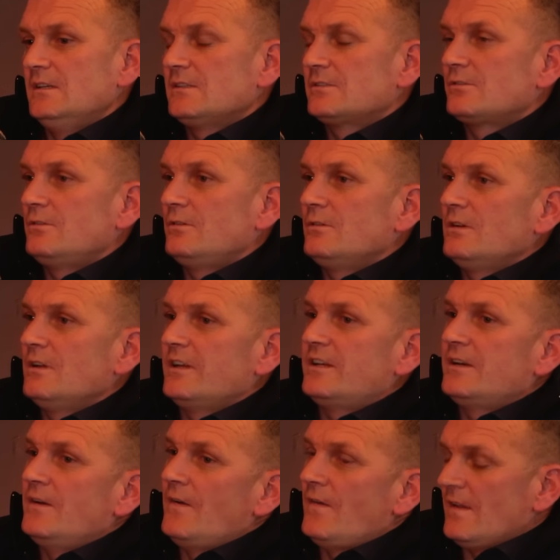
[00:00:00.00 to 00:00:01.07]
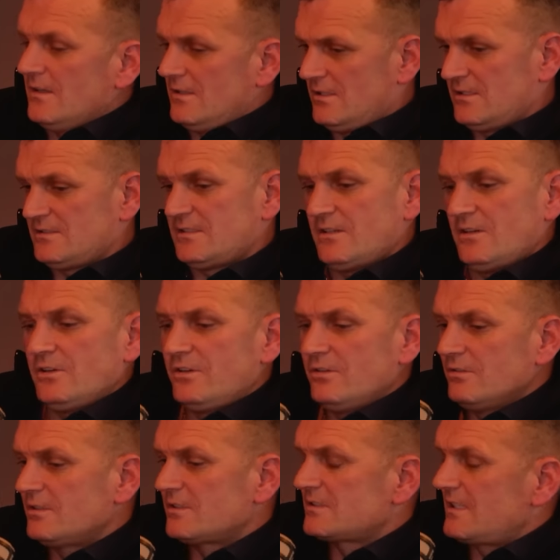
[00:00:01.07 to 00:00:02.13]
so, like, as I
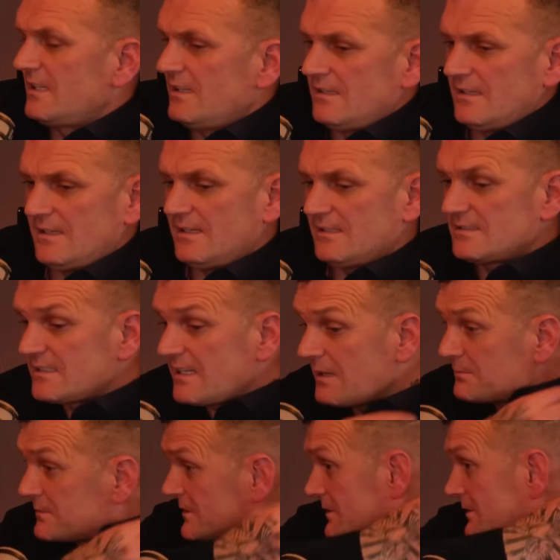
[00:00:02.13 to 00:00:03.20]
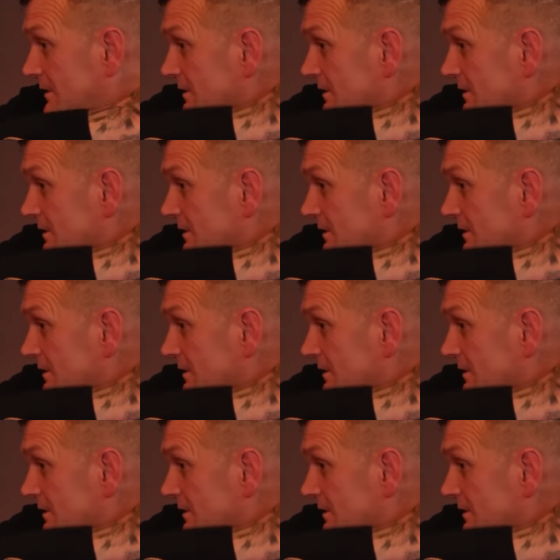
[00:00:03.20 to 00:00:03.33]
done the st- uh, steps